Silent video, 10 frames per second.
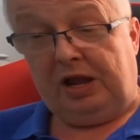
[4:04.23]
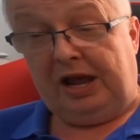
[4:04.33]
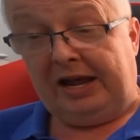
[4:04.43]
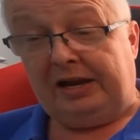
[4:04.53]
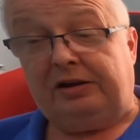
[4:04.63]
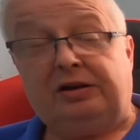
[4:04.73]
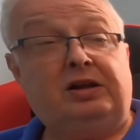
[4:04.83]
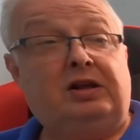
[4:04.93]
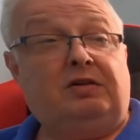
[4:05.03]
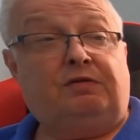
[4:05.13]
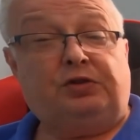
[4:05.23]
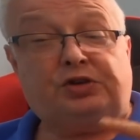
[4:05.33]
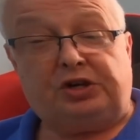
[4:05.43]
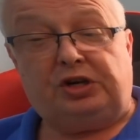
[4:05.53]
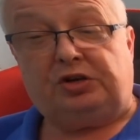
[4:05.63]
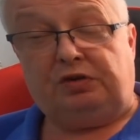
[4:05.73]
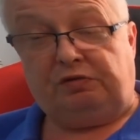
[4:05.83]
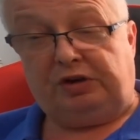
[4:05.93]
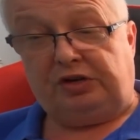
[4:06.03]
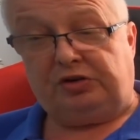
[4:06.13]
And for certain
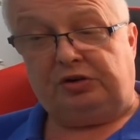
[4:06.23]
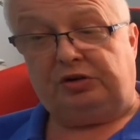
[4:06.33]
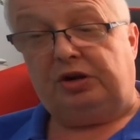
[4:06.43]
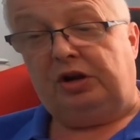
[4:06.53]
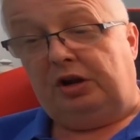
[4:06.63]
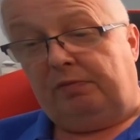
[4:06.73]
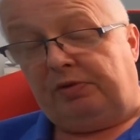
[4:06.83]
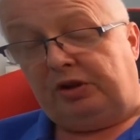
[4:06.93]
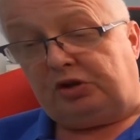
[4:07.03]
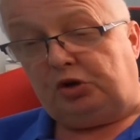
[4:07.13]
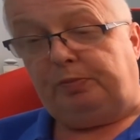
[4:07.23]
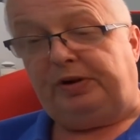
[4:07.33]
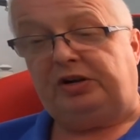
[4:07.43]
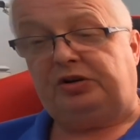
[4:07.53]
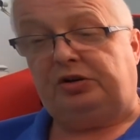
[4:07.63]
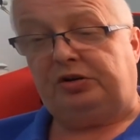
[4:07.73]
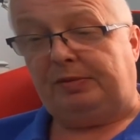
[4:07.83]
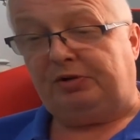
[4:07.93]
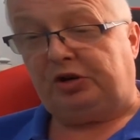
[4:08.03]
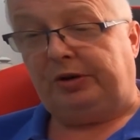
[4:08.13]
reasons, the two pictures
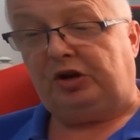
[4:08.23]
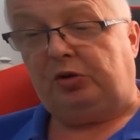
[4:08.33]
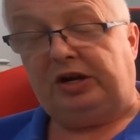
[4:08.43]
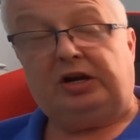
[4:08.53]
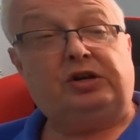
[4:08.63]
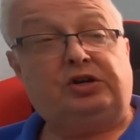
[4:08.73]
I'm showing you here